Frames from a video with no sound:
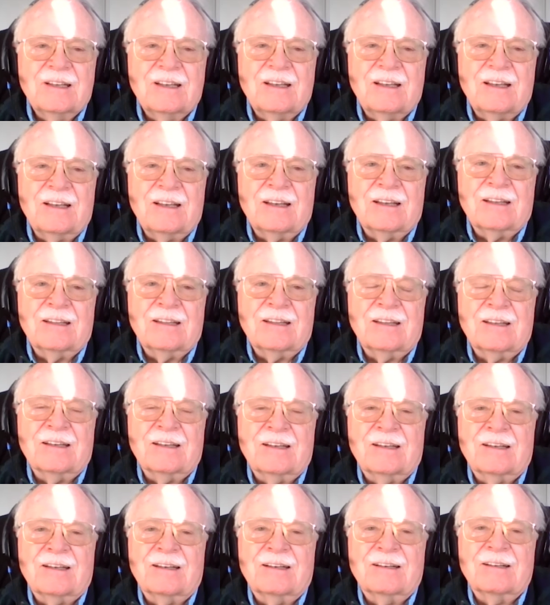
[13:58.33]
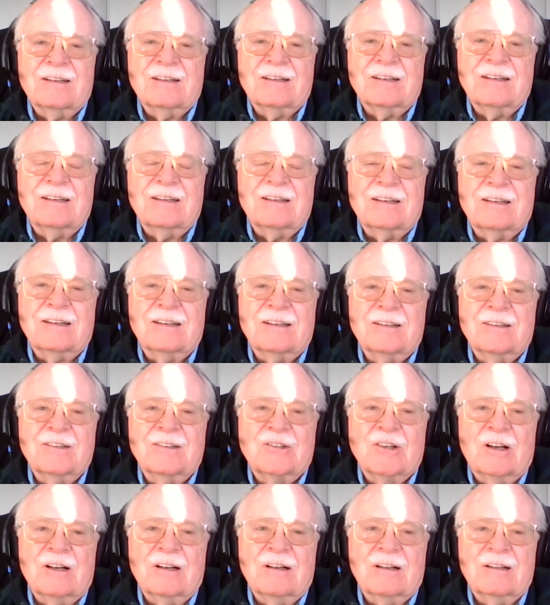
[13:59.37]
and John
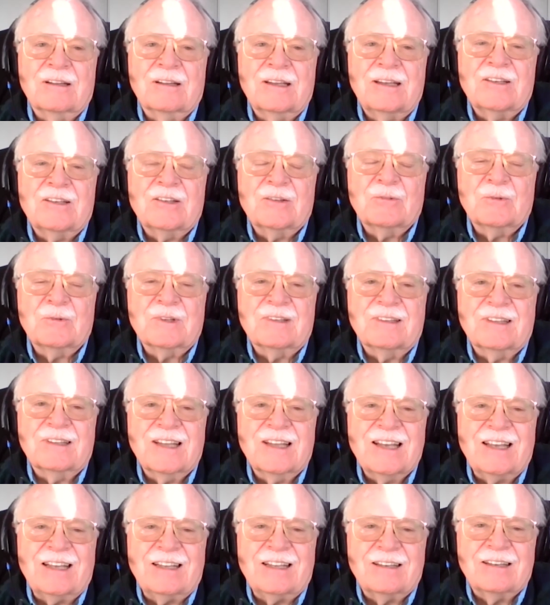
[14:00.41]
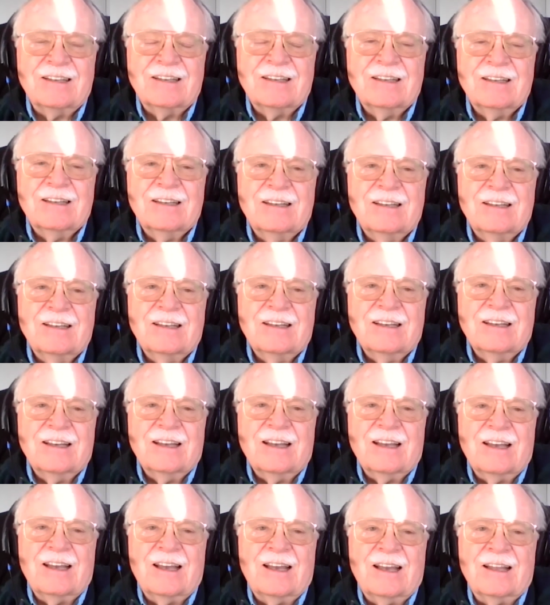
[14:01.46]
Cleese was late,
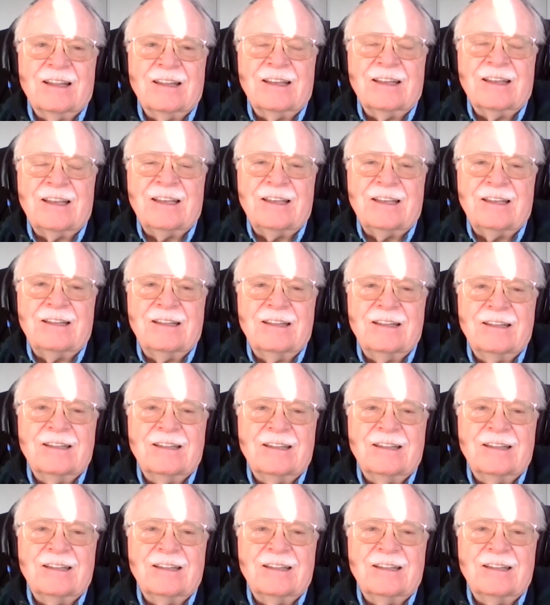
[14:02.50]
and he